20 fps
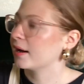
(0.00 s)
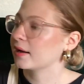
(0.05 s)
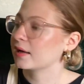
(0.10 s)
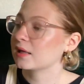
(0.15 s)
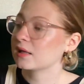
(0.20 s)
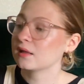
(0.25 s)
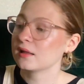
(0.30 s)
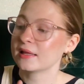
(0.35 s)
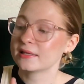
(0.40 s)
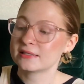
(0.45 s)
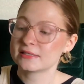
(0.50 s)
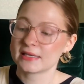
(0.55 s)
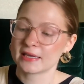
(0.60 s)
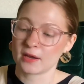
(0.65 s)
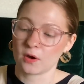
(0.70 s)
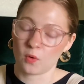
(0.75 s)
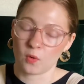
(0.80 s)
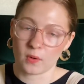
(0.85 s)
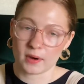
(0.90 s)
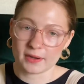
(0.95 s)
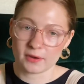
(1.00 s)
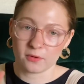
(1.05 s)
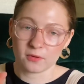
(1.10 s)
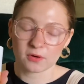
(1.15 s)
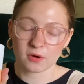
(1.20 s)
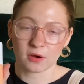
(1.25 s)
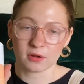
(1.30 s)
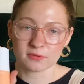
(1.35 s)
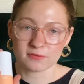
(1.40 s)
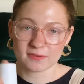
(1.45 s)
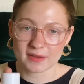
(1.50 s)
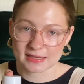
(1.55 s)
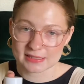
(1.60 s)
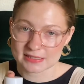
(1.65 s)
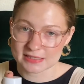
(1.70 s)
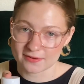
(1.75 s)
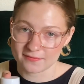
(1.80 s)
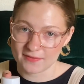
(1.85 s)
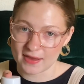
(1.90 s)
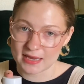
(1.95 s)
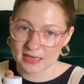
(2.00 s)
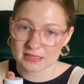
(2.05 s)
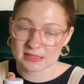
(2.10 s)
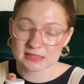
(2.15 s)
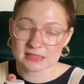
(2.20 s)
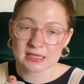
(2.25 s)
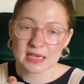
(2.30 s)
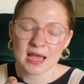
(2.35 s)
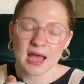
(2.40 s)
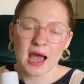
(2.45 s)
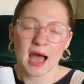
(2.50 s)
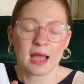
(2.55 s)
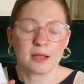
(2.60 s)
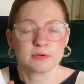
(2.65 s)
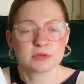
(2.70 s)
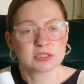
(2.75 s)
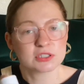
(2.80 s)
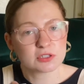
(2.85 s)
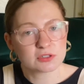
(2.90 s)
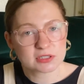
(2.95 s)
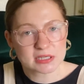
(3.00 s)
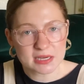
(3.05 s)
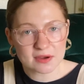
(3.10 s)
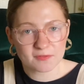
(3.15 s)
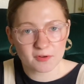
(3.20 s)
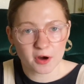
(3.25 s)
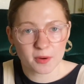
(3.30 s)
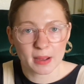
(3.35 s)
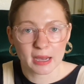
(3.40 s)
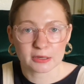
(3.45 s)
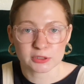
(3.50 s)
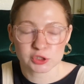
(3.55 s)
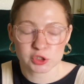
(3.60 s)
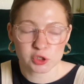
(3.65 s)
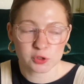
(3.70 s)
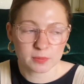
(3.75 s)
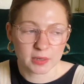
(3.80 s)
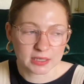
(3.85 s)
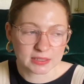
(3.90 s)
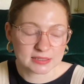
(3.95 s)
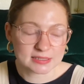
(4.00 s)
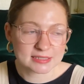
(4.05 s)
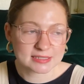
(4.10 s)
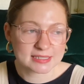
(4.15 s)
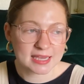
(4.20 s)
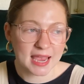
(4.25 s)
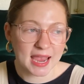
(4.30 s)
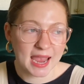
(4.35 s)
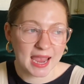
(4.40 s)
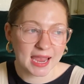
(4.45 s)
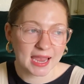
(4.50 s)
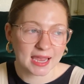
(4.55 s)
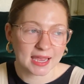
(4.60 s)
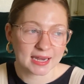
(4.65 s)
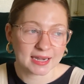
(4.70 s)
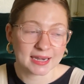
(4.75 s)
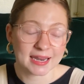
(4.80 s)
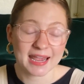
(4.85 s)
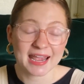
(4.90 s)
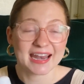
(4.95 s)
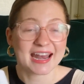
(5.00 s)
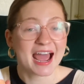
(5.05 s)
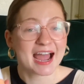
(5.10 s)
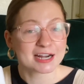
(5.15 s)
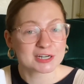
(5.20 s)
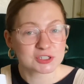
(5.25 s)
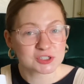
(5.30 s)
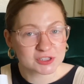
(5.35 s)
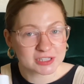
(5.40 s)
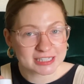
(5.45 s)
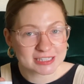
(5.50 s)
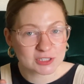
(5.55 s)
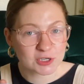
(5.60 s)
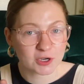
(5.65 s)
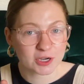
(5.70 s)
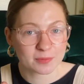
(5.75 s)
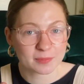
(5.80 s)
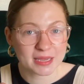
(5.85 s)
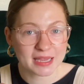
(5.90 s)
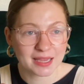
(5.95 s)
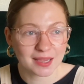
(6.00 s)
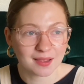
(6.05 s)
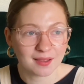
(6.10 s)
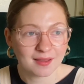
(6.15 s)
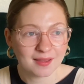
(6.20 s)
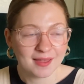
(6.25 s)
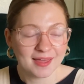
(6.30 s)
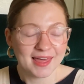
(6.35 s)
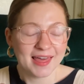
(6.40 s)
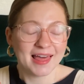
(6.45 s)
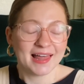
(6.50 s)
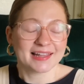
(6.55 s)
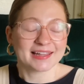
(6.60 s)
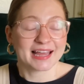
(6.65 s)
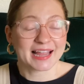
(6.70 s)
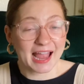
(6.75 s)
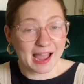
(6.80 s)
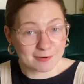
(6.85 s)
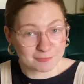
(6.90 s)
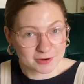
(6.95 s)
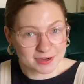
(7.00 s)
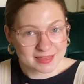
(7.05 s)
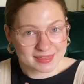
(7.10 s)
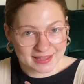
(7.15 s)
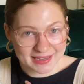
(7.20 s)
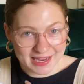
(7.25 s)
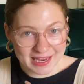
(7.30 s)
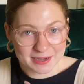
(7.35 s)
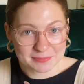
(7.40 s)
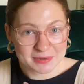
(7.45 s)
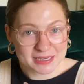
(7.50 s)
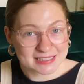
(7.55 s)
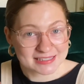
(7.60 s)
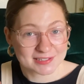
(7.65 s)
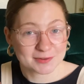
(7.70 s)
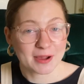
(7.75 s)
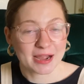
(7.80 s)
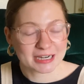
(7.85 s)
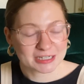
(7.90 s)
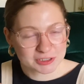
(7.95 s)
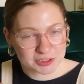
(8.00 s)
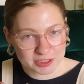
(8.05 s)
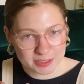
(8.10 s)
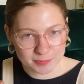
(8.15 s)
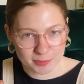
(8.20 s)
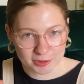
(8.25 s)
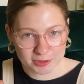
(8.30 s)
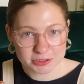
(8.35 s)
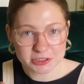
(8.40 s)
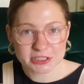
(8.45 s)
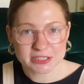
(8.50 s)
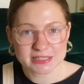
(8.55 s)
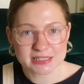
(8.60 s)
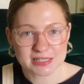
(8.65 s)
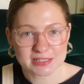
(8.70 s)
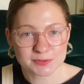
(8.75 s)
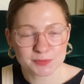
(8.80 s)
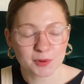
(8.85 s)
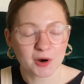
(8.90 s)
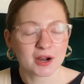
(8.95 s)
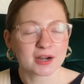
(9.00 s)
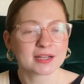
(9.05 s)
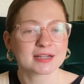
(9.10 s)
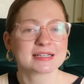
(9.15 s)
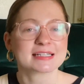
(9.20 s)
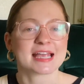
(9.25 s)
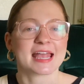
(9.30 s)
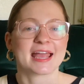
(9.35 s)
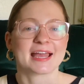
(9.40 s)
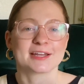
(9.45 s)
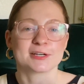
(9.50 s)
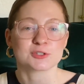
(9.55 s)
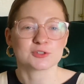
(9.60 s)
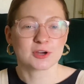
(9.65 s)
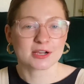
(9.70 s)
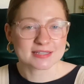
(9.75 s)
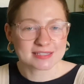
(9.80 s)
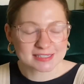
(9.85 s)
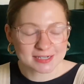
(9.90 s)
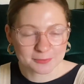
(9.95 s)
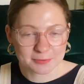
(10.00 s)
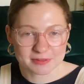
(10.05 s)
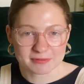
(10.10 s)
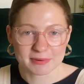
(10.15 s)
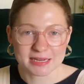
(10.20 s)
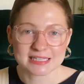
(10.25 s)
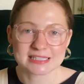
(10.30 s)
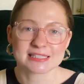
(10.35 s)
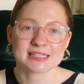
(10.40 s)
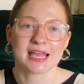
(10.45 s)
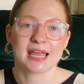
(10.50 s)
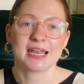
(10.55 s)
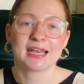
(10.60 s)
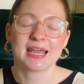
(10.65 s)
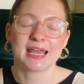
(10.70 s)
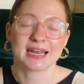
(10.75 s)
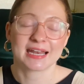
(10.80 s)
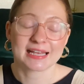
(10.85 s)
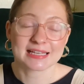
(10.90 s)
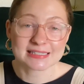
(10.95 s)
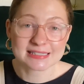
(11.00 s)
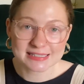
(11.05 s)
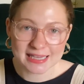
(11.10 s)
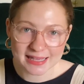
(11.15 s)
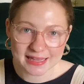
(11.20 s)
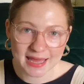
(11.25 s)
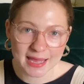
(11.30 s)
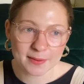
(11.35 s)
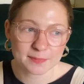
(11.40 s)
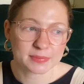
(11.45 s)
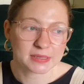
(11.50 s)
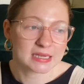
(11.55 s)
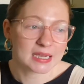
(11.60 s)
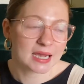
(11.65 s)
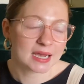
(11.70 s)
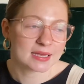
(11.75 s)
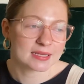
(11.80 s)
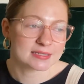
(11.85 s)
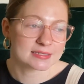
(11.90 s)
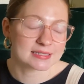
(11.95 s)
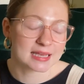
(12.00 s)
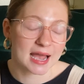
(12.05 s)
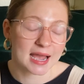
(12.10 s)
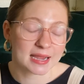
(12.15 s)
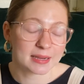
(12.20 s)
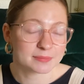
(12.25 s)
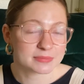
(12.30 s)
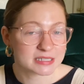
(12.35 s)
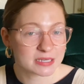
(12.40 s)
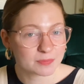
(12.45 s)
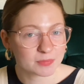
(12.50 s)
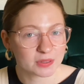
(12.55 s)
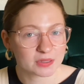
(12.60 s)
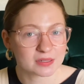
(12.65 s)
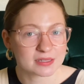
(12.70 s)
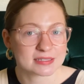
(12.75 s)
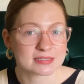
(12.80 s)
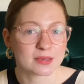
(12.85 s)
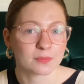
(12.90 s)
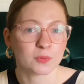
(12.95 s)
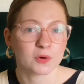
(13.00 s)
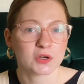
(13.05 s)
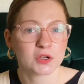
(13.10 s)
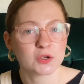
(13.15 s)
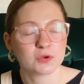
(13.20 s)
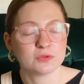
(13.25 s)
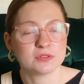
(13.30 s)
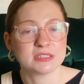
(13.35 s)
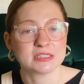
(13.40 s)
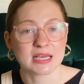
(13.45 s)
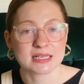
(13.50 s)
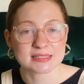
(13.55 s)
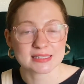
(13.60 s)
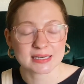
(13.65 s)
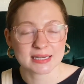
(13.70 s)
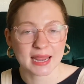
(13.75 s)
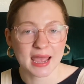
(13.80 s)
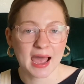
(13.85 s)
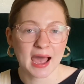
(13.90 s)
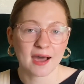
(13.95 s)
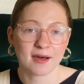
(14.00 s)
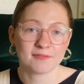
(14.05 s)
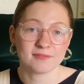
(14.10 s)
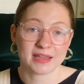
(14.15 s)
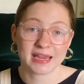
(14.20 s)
cleansing oil called Fancy Face, I was using for about 2 months, and it actually took me like everything in me to actually purchase this product and trust it with my skin. And I say that because I'm typically someone who doesn't have